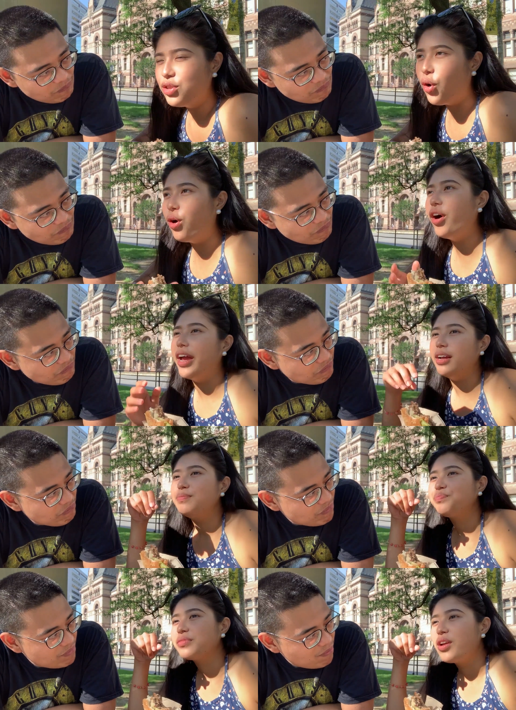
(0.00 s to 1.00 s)
Speaker 1: No, okay.
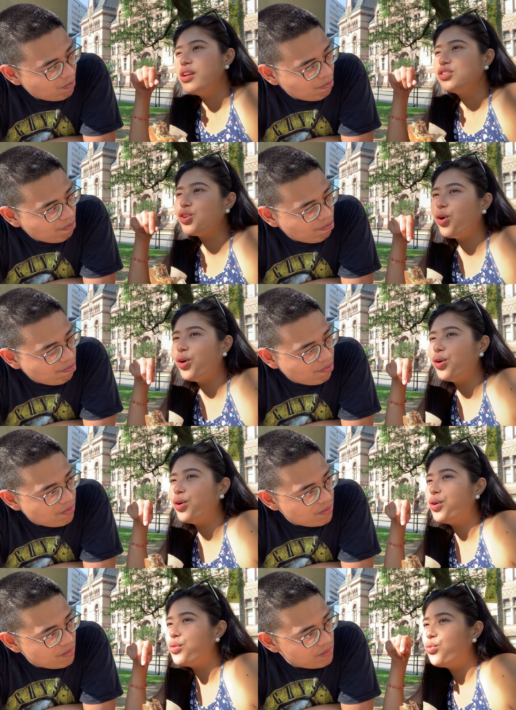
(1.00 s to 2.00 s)

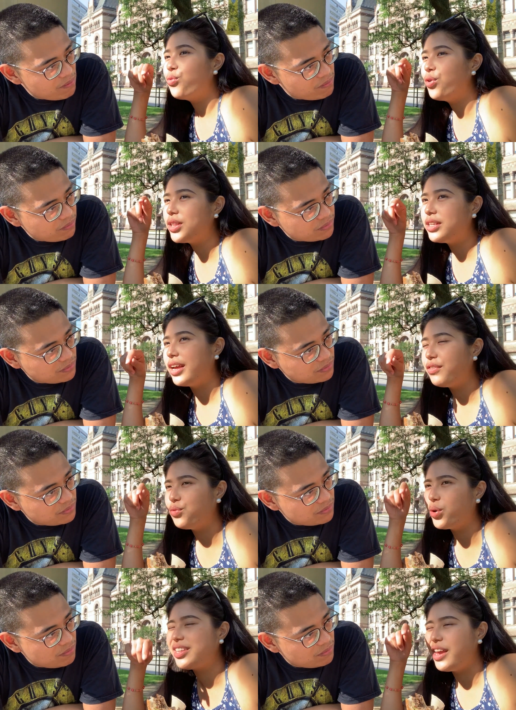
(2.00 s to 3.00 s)
So, what gave,
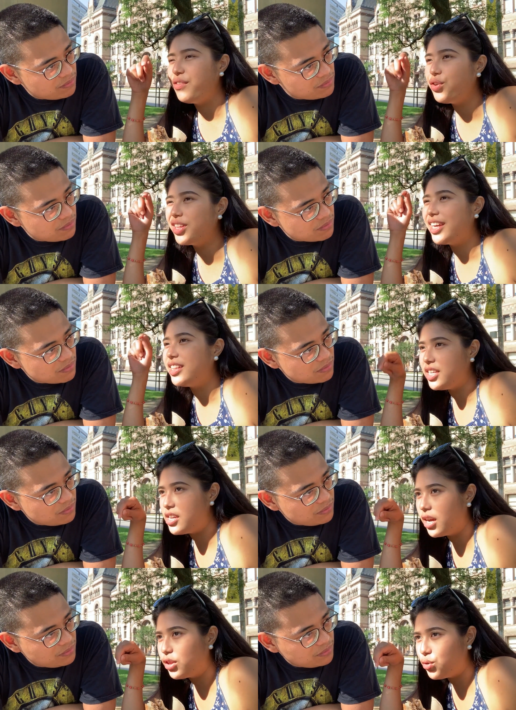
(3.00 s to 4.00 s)
what gave you an
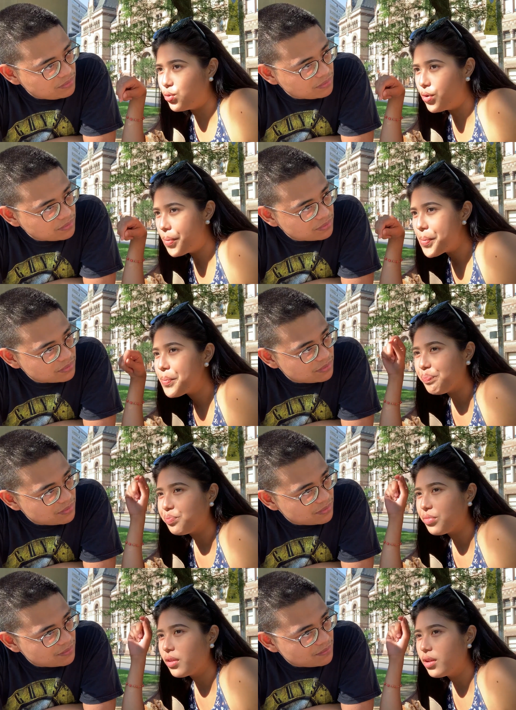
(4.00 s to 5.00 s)
idea to
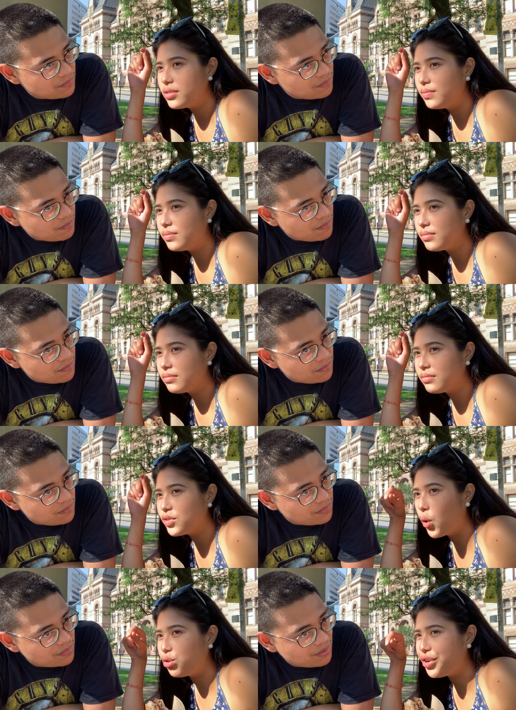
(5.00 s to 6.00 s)
go to